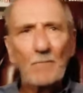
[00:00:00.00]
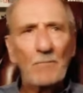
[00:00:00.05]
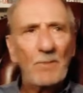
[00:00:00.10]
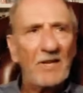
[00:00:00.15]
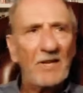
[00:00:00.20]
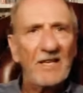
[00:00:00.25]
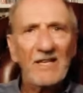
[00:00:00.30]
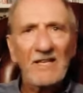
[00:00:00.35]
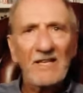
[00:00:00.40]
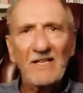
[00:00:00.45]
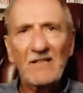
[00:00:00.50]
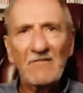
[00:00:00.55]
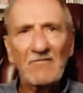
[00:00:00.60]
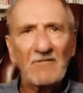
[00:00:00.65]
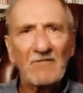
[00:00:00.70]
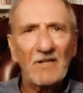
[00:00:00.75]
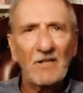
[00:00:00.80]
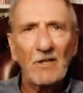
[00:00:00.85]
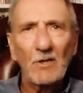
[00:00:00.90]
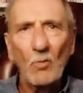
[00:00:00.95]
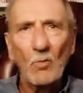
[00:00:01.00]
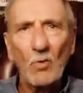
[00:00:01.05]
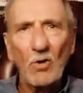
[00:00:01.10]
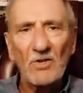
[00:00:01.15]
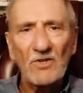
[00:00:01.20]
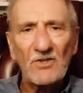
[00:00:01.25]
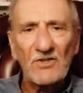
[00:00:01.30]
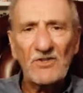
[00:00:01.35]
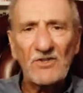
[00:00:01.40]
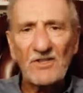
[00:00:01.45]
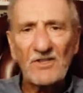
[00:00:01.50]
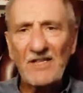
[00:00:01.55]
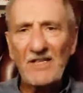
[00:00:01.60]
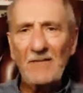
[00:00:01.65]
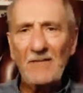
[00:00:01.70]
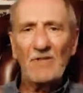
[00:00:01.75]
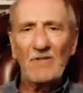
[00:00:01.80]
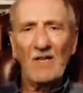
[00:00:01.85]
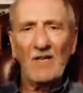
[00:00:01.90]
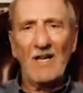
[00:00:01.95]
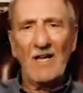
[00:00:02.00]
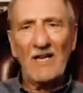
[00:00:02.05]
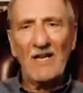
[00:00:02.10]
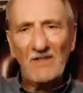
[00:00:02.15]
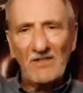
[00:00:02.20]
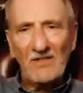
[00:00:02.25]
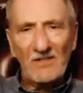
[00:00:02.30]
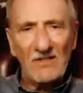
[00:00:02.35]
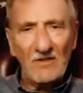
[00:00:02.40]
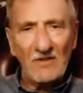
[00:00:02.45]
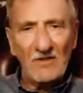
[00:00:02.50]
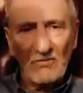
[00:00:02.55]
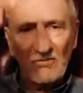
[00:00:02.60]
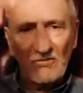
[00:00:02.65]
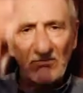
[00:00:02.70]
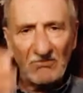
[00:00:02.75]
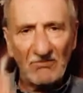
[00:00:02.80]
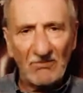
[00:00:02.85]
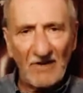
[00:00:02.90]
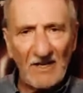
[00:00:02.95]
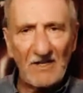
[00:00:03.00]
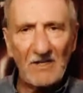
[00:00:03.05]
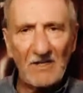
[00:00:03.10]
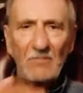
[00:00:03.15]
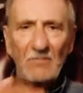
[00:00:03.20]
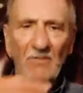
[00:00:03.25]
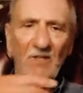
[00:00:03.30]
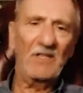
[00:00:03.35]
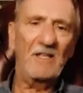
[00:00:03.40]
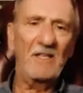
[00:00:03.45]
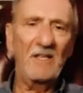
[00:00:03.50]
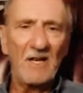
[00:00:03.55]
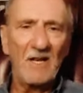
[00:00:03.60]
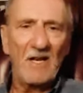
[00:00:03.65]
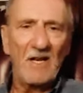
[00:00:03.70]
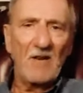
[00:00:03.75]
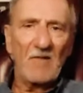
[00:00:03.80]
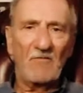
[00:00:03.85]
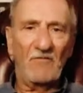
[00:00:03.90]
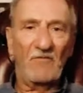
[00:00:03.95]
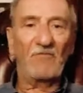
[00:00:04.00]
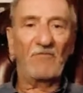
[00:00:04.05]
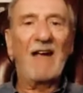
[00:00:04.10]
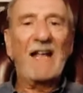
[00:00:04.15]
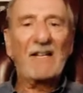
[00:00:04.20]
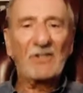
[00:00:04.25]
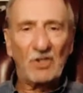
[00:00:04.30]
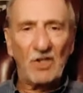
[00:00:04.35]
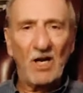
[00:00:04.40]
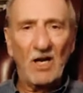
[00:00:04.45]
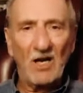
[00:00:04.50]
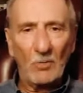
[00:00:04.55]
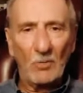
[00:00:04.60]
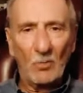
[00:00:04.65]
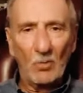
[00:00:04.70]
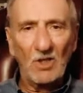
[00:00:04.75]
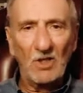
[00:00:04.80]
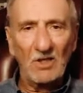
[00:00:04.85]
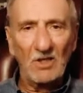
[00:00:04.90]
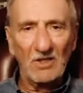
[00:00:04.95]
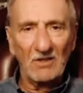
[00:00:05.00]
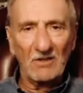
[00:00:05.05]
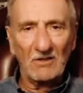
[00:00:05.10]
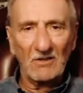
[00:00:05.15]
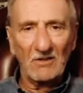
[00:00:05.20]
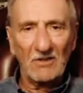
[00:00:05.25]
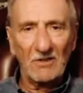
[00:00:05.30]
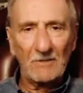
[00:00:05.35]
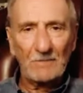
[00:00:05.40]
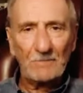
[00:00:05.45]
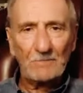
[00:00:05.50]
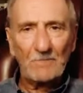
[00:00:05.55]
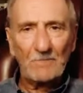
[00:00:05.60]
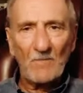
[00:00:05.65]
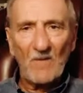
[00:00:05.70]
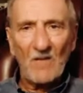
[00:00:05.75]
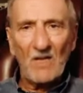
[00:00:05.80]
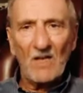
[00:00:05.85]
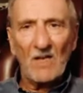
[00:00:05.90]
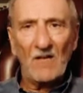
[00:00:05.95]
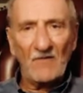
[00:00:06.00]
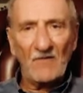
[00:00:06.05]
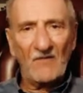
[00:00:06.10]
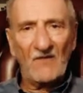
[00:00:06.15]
peering at what seemed like this incredibly fragile world and